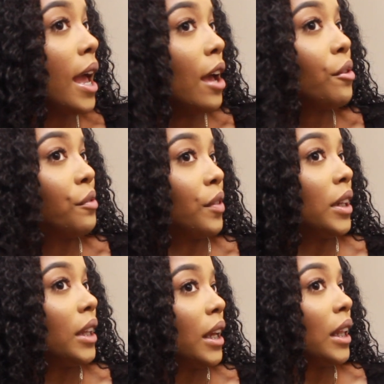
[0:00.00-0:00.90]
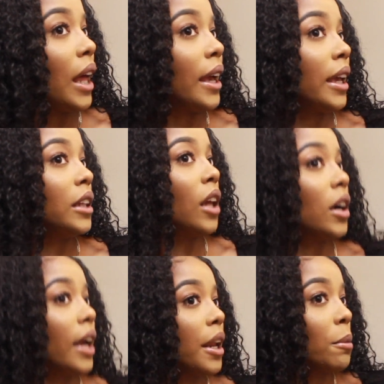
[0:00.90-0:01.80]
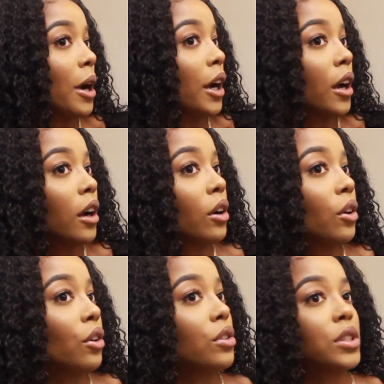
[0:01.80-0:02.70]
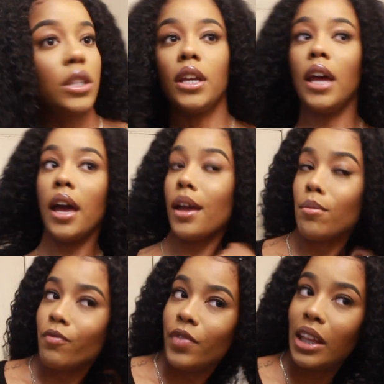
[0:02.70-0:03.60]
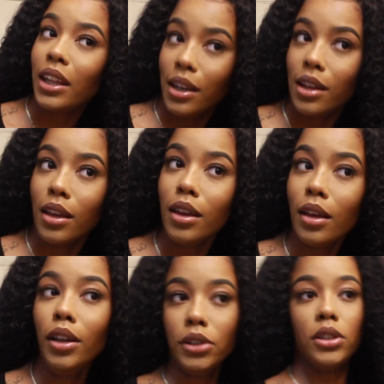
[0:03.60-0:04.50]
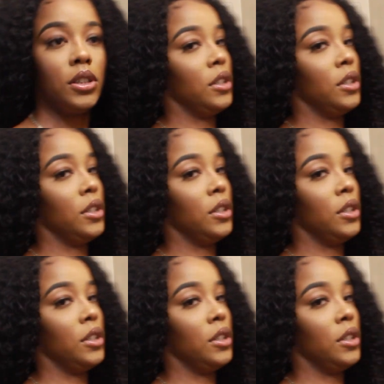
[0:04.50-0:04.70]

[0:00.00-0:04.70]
it really like elongated my curls, and I am feeling it.